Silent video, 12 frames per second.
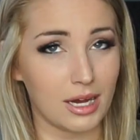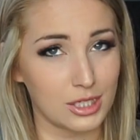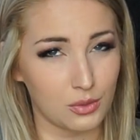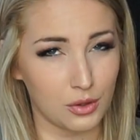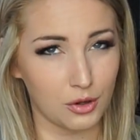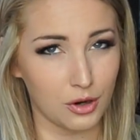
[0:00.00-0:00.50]

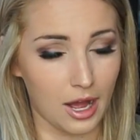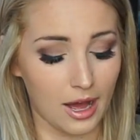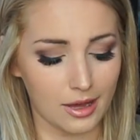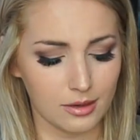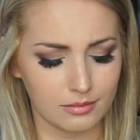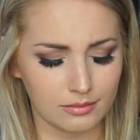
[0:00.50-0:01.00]
mess with your
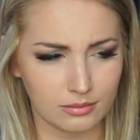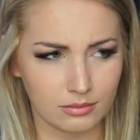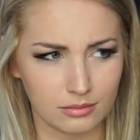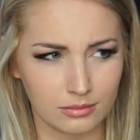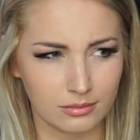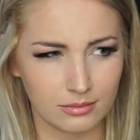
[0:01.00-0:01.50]
head.
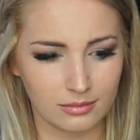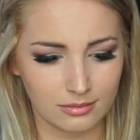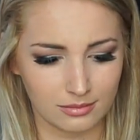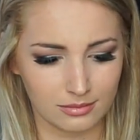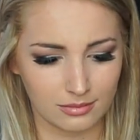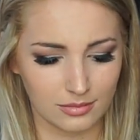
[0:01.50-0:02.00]

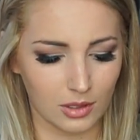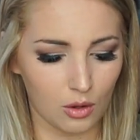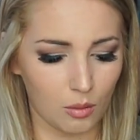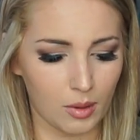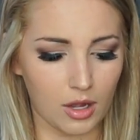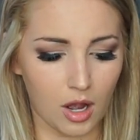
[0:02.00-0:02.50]

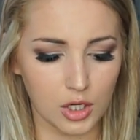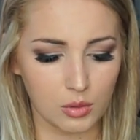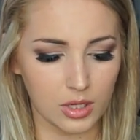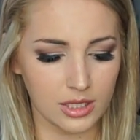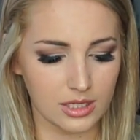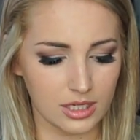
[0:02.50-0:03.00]
Oh my gosh,
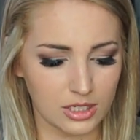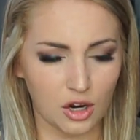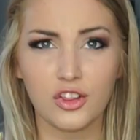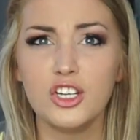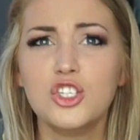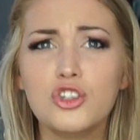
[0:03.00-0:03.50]
what is this?
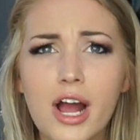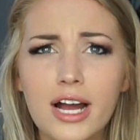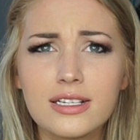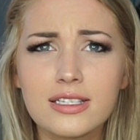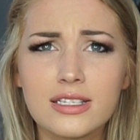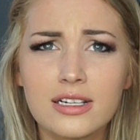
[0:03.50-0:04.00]
Are these
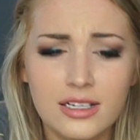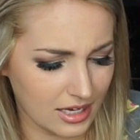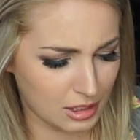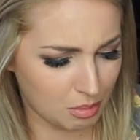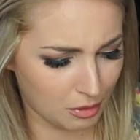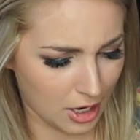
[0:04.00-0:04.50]
drugs?
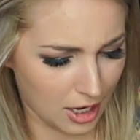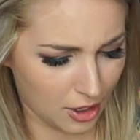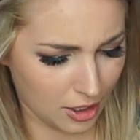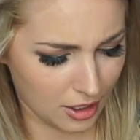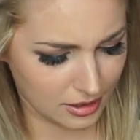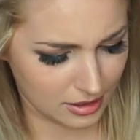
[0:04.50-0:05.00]
Ice
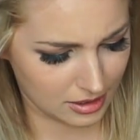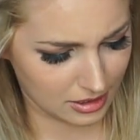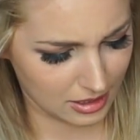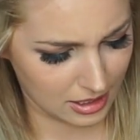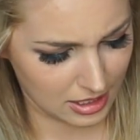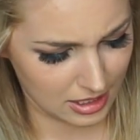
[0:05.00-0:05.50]

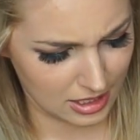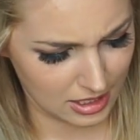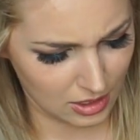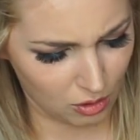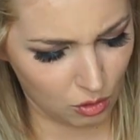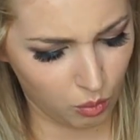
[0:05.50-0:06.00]
Breakers
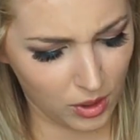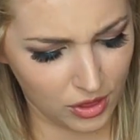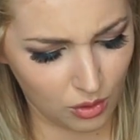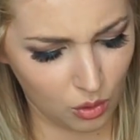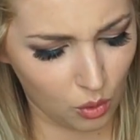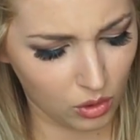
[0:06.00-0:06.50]

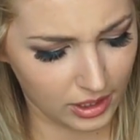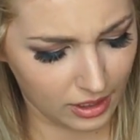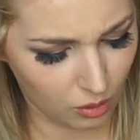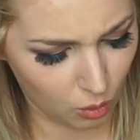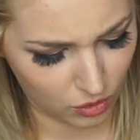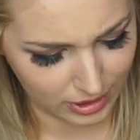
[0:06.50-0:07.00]
with
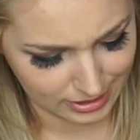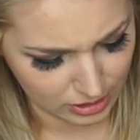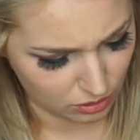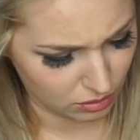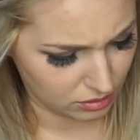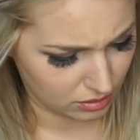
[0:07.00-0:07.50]
cooling
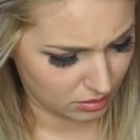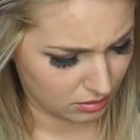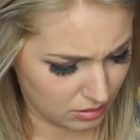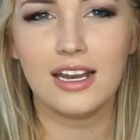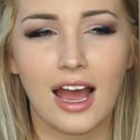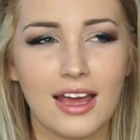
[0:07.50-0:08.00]

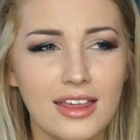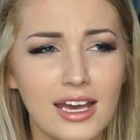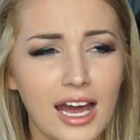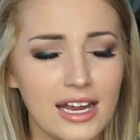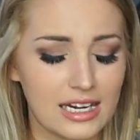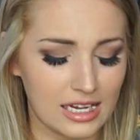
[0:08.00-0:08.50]
crystals. I
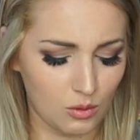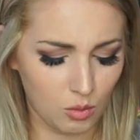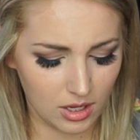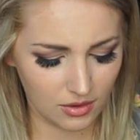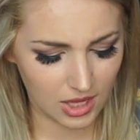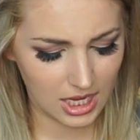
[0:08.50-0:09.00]
think I need
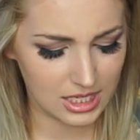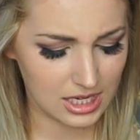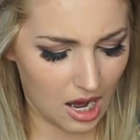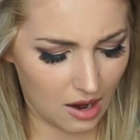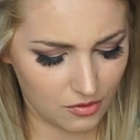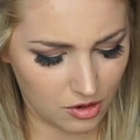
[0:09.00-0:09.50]
one of these
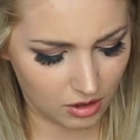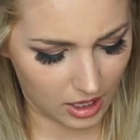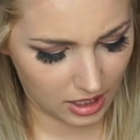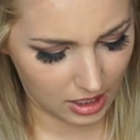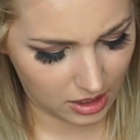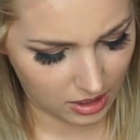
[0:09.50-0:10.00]
after
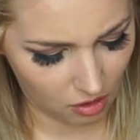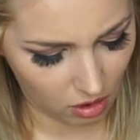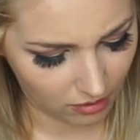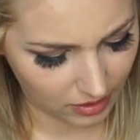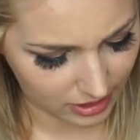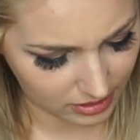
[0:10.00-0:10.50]
like eating
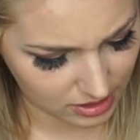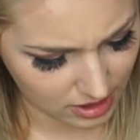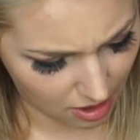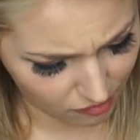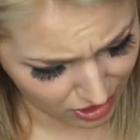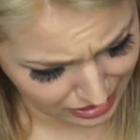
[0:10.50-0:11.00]
all of that
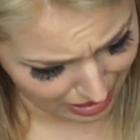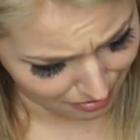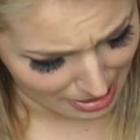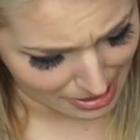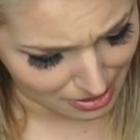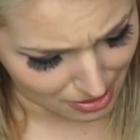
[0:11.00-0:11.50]
stuff, except
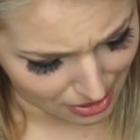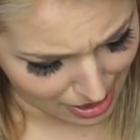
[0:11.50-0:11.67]
I don't know